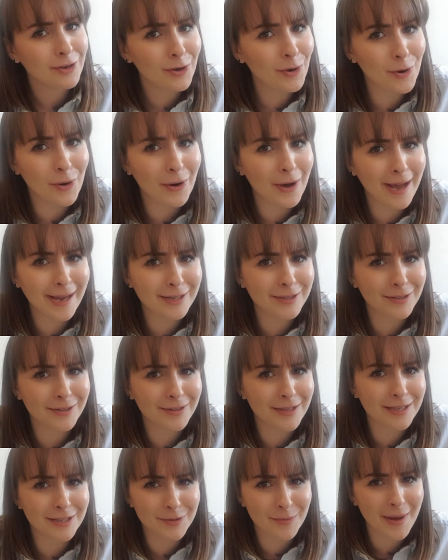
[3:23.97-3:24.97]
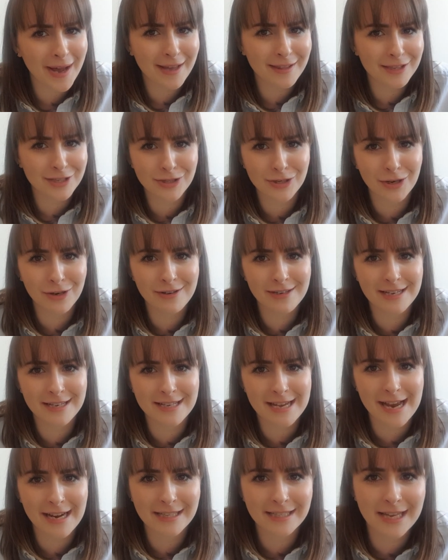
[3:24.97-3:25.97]
No, I don't think so either, story
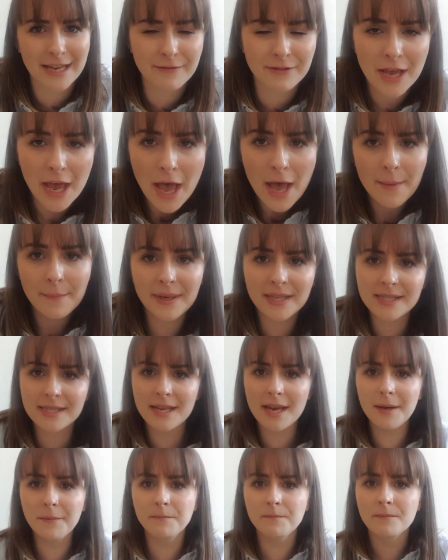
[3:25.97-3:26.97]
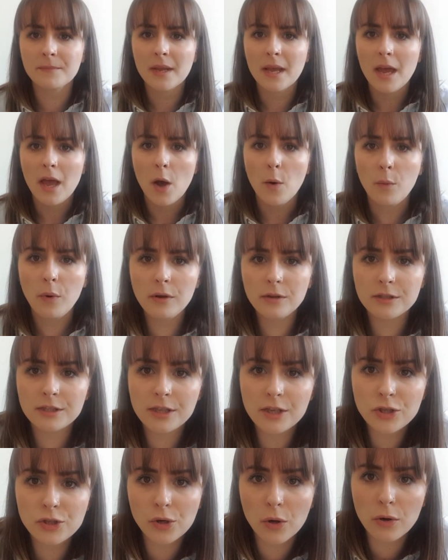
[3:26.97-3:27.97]
detectives. But what's
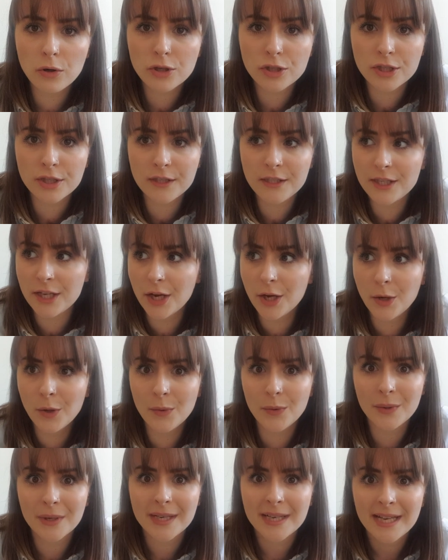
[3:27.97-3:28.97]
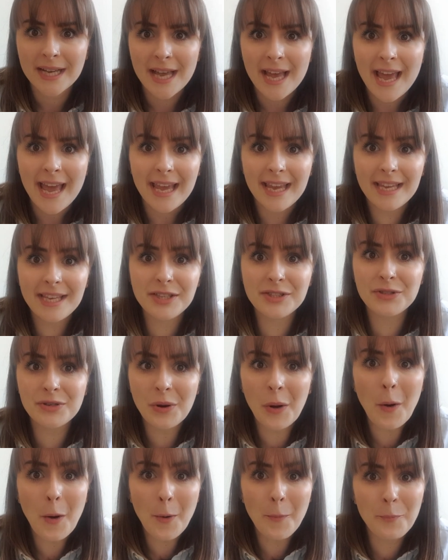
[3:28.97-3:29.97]
Sir George to do? He's
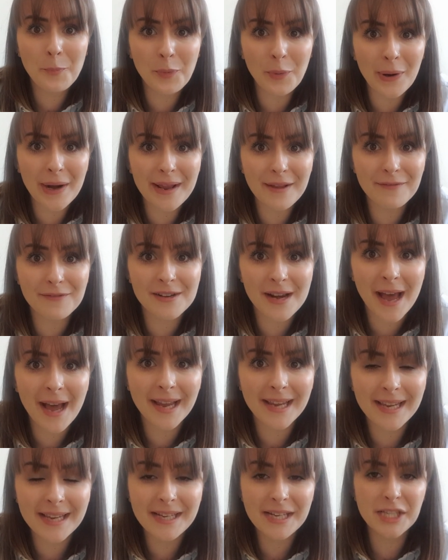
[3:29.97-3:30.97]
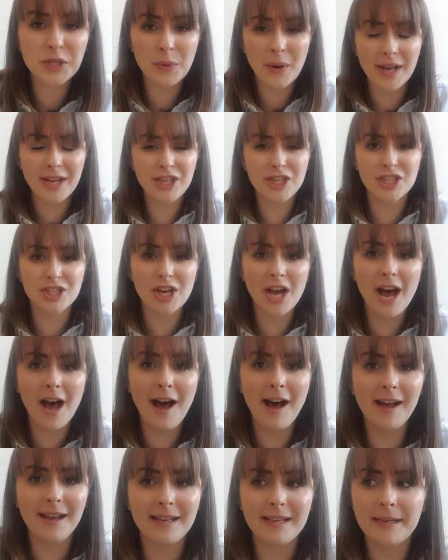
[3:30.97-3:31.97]
not a brave knight and he's quite
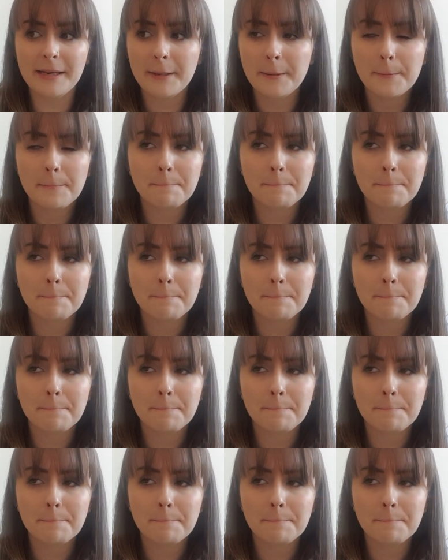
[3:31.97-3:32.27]
shy.